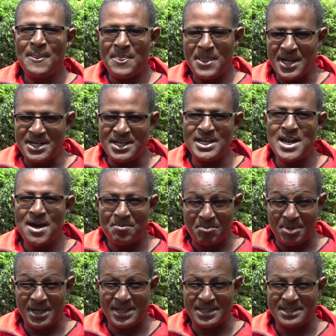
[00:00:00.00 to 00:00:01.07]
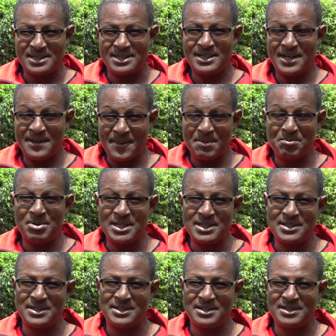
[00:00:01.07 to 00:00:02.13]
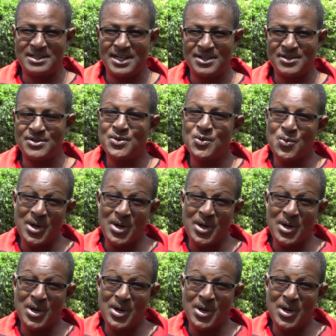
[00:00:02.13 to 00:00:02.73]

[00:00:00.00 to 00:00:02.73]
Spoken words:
They need a place, and the place is church,